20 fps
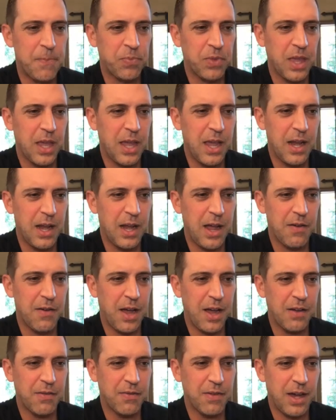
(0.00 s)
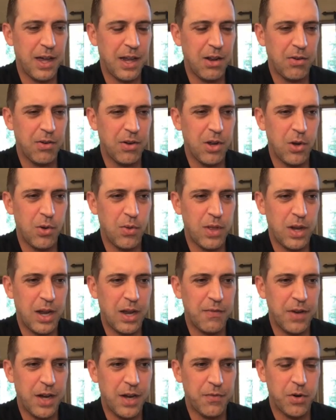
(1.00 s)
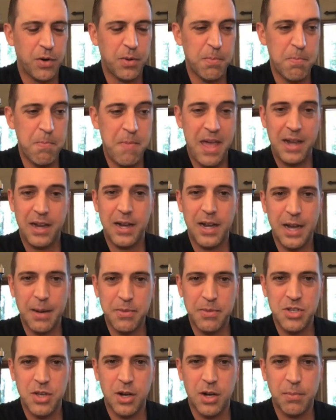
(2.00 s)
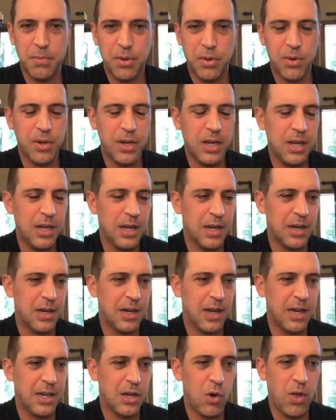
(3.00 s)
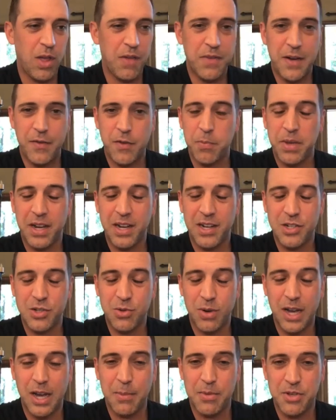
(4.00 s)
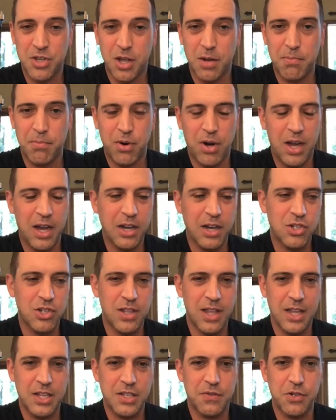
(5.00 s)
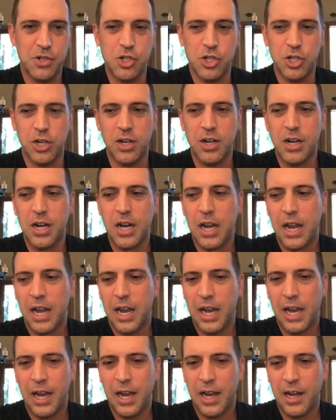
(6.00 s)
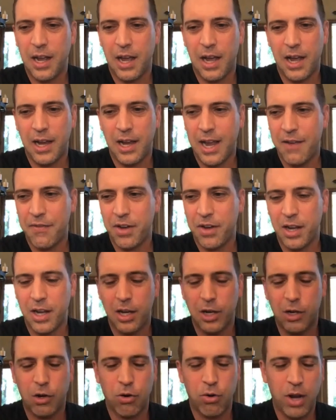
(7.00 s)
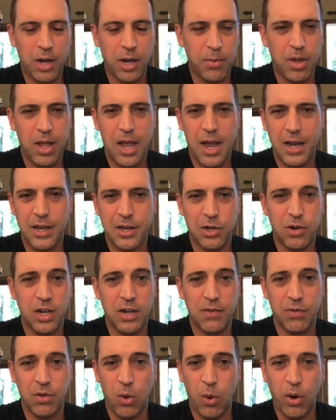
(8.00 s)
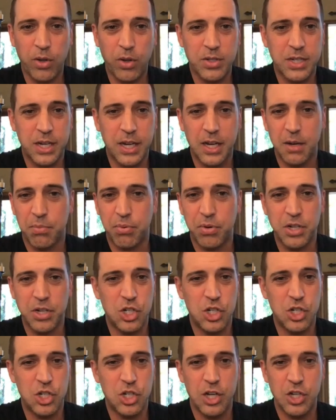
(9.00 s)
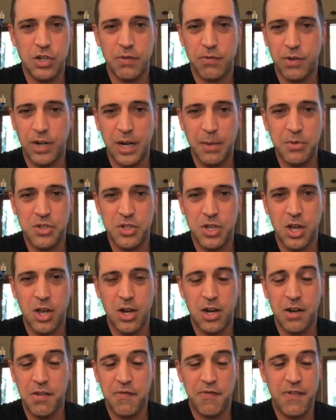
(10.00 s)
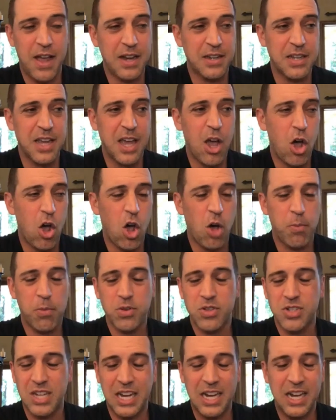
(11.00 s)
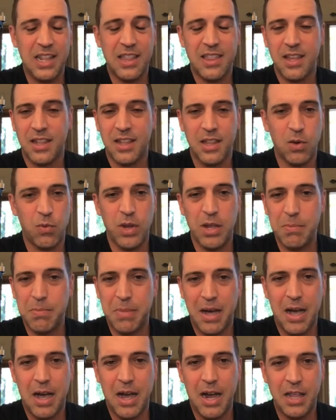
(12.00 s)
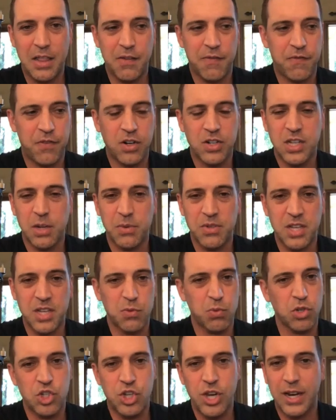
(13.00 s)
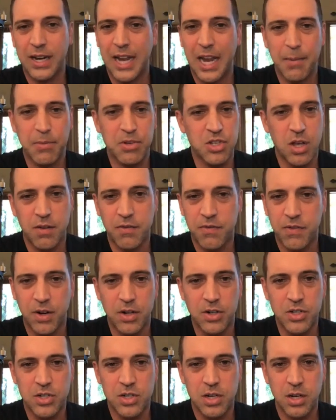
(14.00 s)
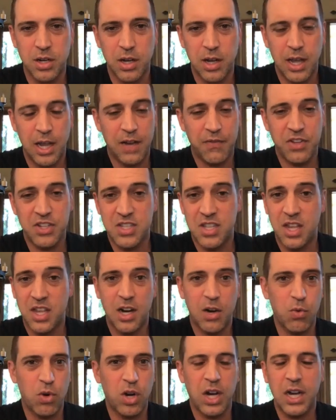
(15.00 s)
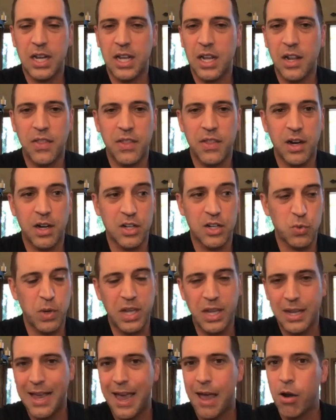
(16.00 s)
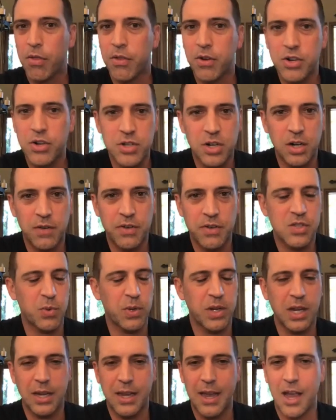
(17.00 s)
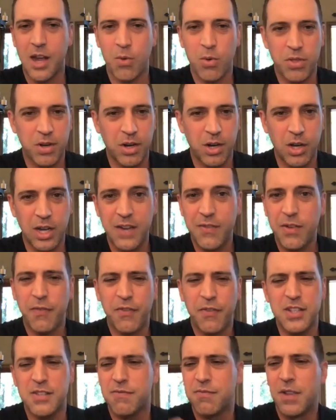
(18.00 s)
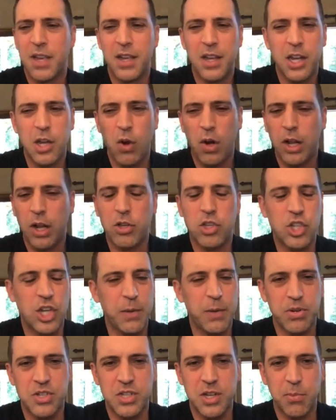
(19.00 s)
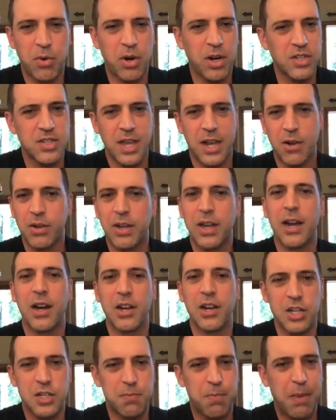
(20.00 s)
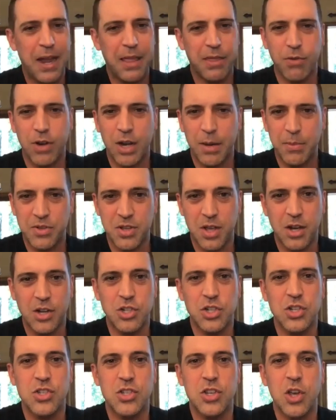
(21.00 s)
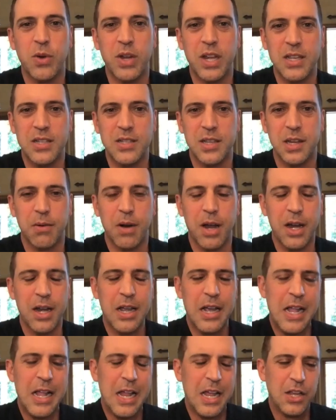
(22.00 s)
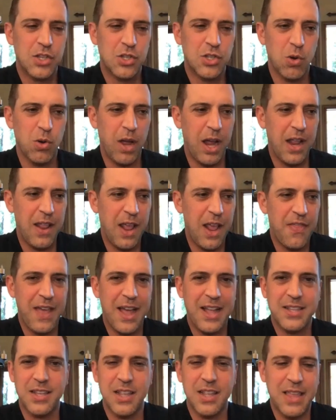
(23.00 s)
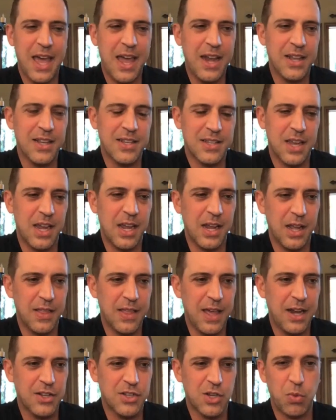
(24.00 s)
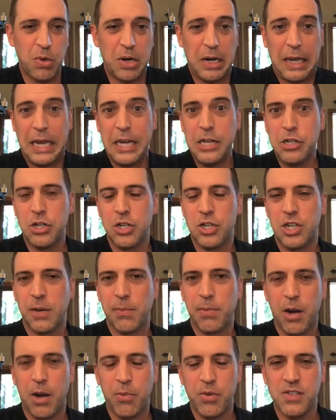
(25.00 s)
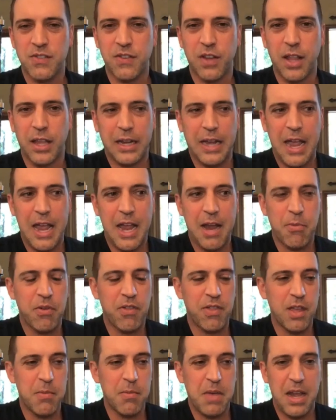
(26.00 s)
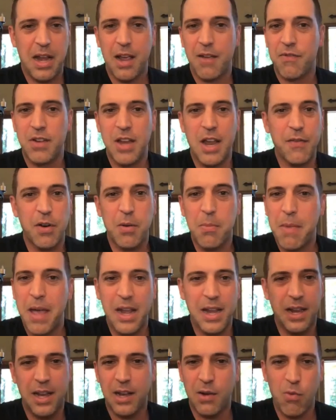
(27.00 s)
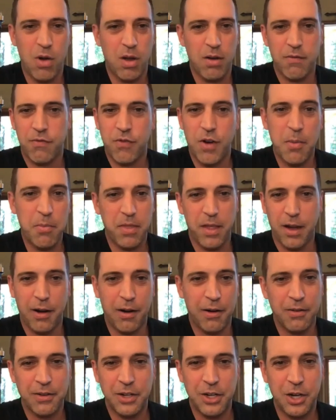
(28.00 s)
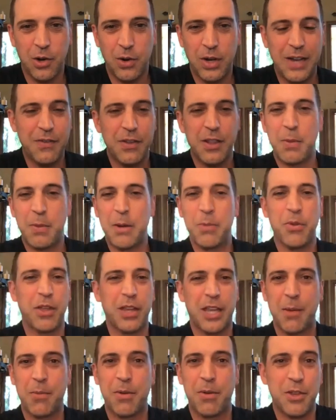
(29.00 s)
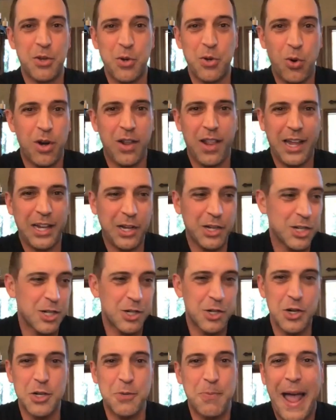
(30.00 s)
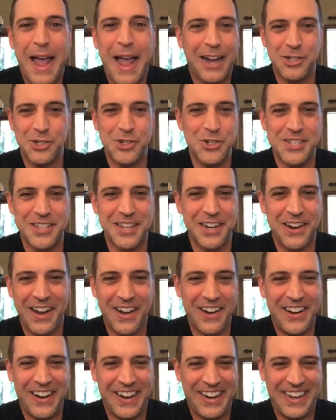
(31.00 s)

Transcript: And I don't know that I've ever met an Amazon employee. I know I've never been into an Amazon branch, that's for sure. And I have an incredible high degree of loyalty and appreciation for Amazon. And in fact, almost anything that we buy, the first thing we say is, we'll check Amazon first. And if it's there, we're going to get it there because we can count on their service. We can count on what they're going to, even if it's, a little cheaper somewhere else, I don't care. Just buy it through Amazon. It's just so easy, right? So, and that is a relationship I almost feel like I have with them. And I've never met anyone from there. Even the people that come to the door, like there's packages there. I don't,